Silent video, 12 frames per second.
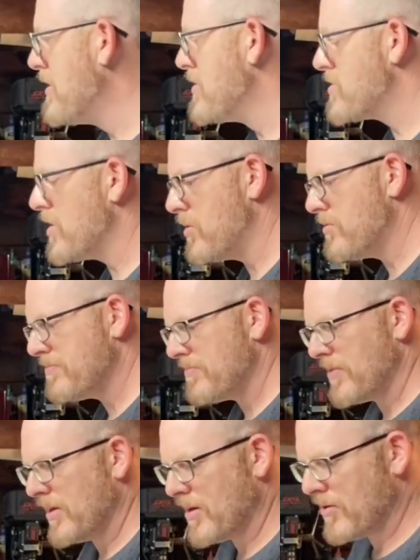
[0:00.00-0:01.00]
So,
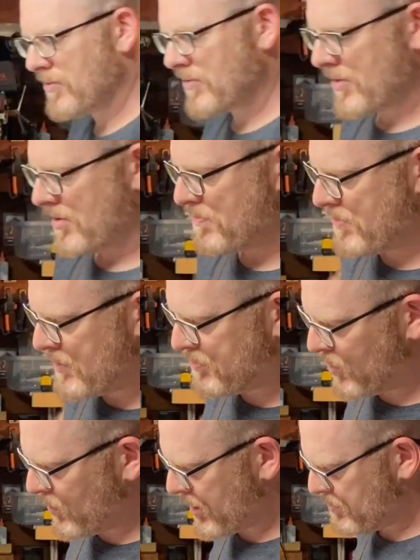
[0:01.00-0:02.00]
you know, if people
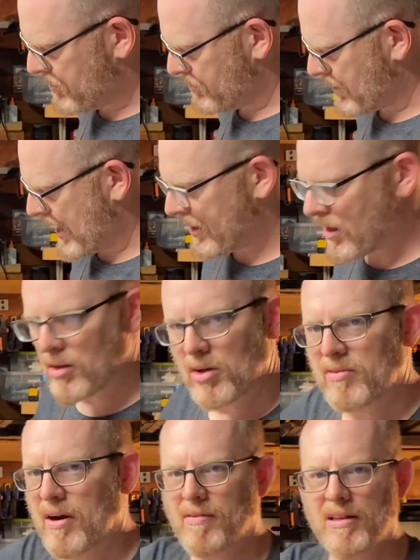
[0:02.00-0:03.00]
want to put writing all
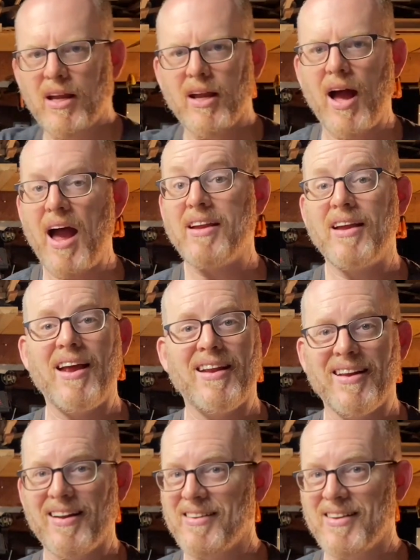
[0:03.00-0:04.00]
over everything, I get it.